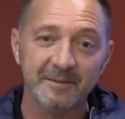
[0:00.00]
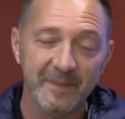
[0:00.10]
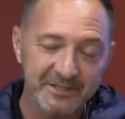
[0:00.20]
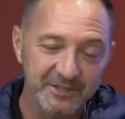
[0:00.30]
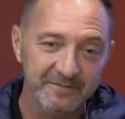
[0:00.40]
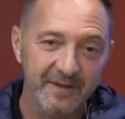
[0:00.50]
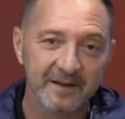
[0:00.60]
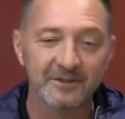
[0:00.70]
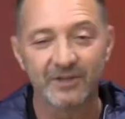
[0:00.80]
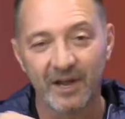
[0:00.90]
Sebastian
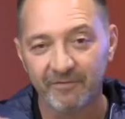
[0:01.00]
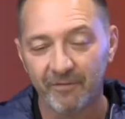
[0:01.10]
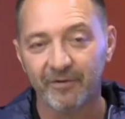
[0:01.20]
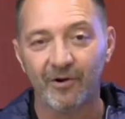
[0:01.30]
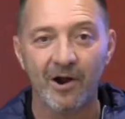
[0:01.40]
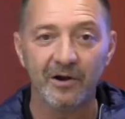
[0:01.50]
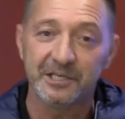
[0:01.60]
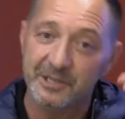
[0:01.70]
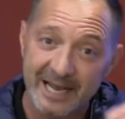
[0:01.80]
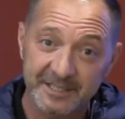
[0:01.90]
Vettel is going from
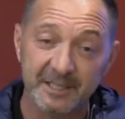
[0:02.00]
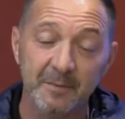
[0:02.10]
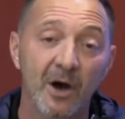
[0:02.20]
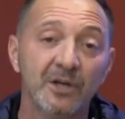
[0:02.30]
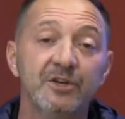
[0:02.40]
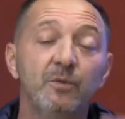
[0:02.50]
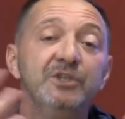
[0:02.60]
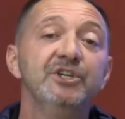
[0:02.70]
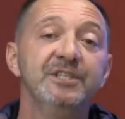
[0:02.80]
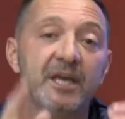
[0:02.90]
Ferrari to Aston Martin,
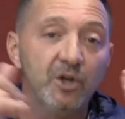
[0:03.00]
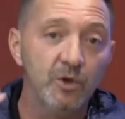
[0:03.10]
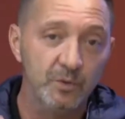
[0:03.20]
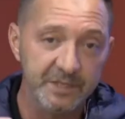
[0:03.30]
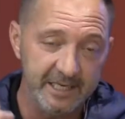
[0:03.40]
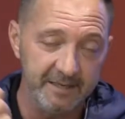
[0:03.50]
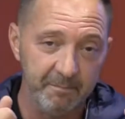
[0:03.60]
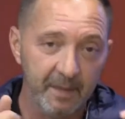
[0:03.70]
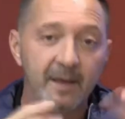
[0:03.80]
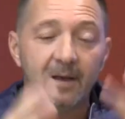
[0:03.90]
which is a new team.